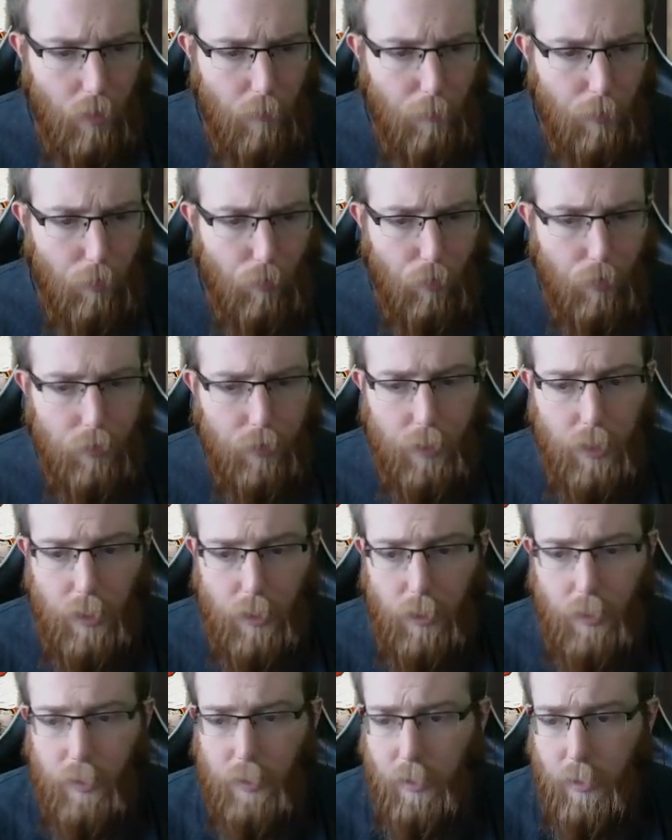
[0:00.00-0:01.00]
But really,
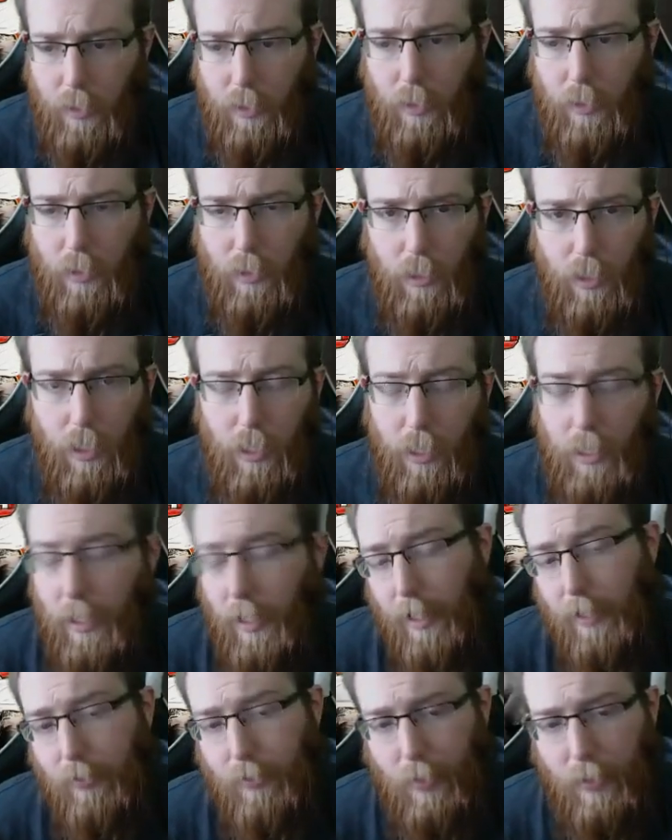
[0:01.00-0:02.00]

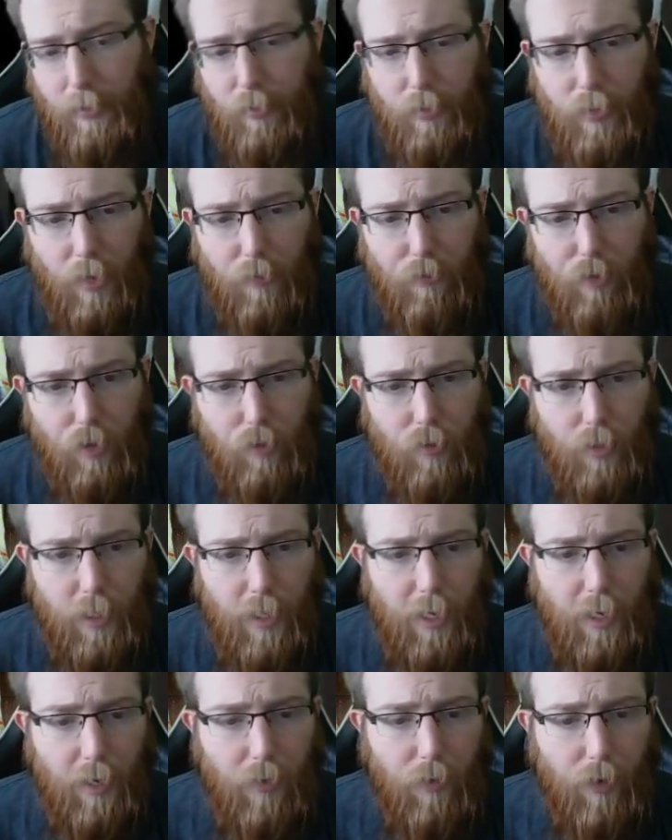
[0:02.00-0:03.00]
it's, it's tough just to
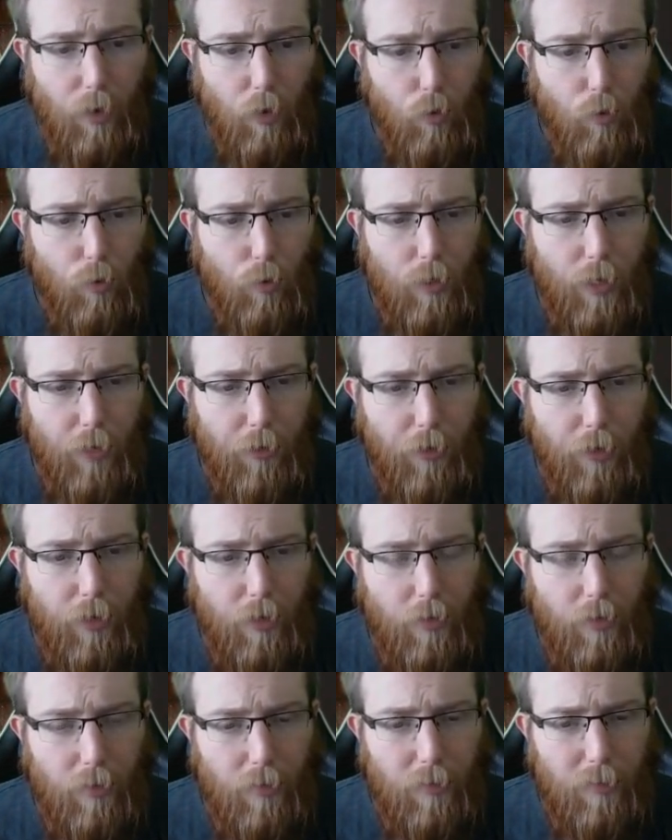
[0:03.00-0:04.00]
get in there. Ooh,
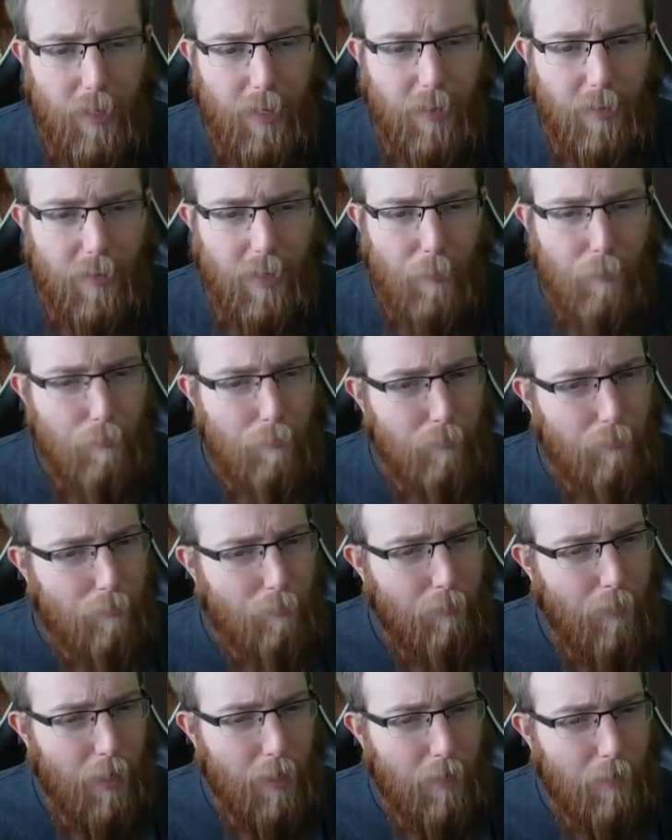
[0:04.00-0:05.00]
Garrett, that, that
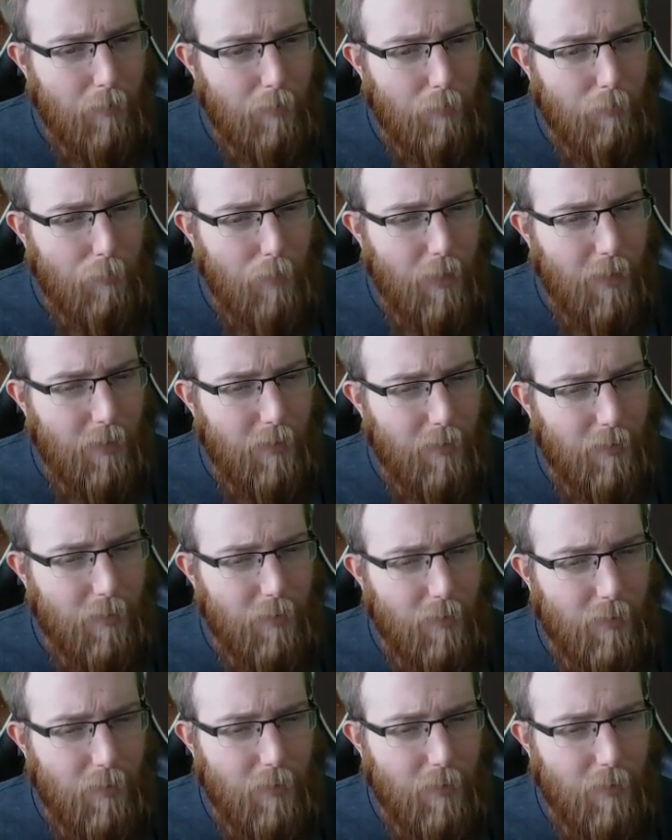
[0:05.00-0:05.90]
might be a